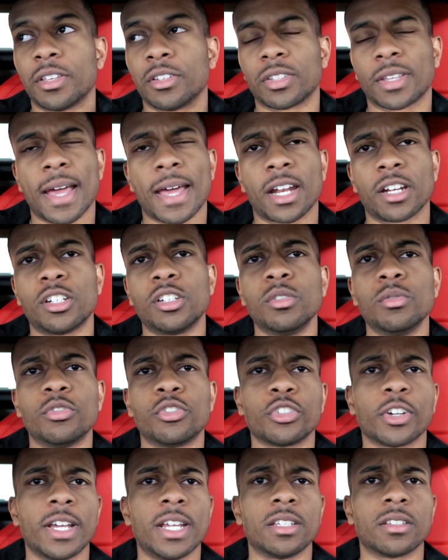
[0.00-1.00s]
There's kind of 2
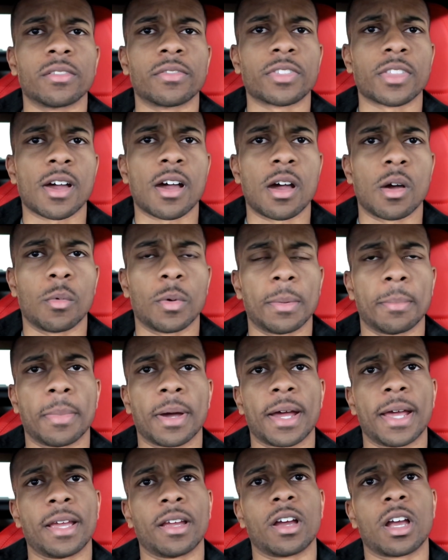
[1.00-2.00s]
trains of thought when
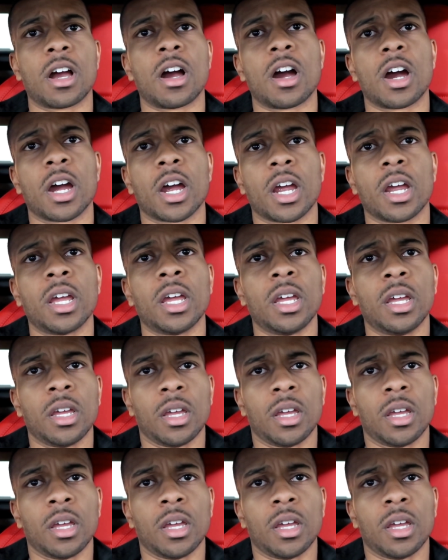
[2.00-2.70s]
buying a car